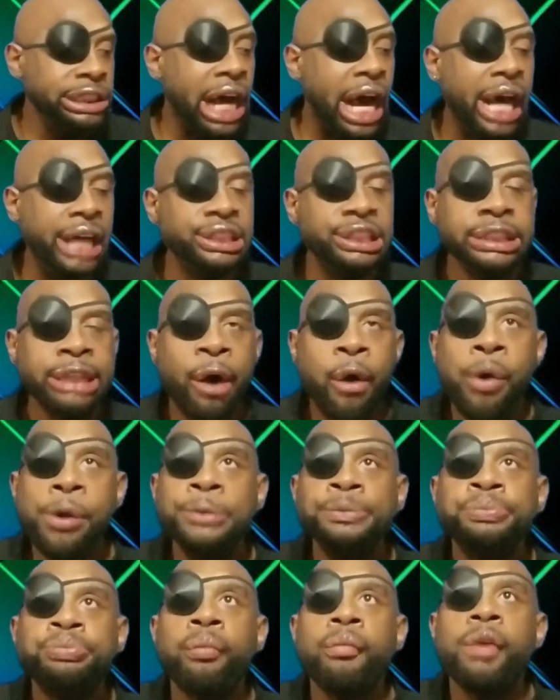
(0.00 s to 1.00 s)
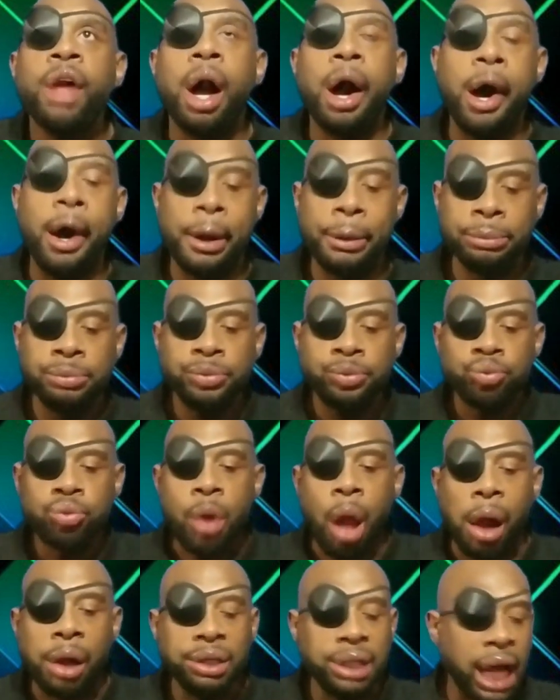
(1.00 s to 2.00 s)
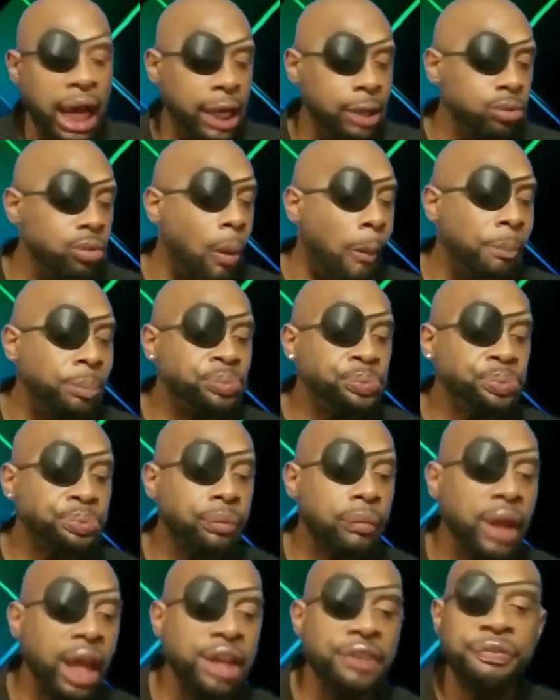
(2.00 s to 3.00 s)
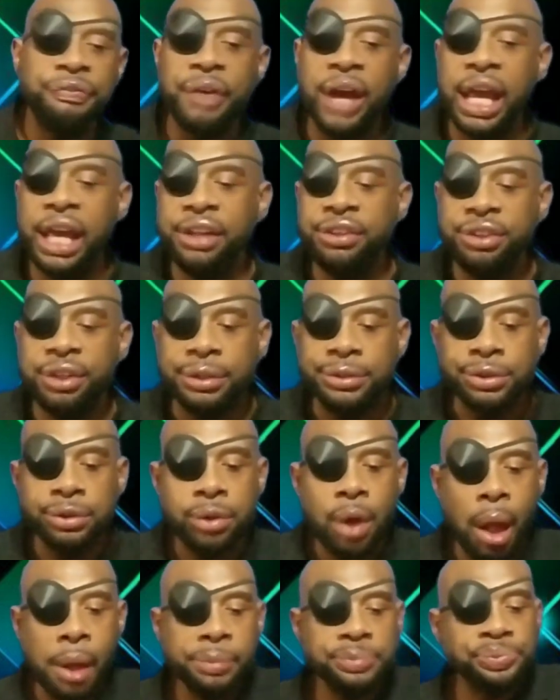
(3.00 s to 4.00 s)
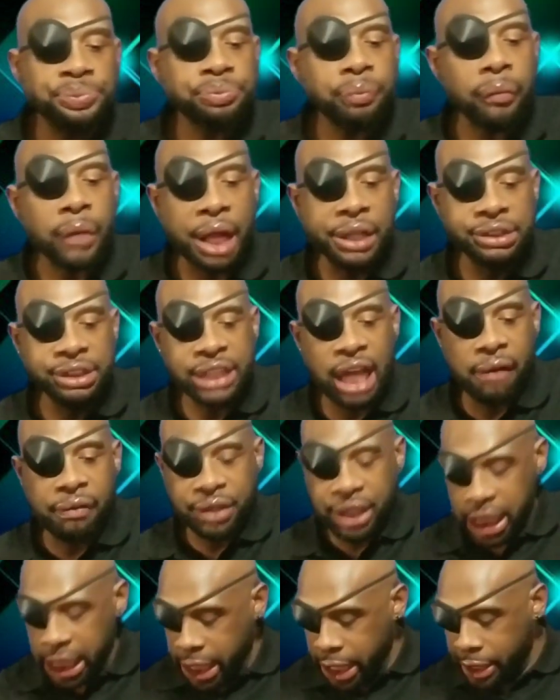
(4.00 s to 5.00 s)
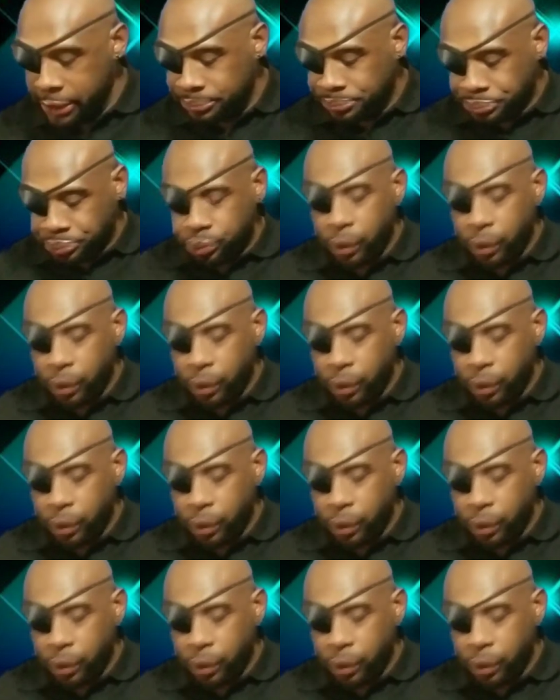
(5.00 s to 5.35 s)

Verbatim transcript: you guys. Um, like his face never did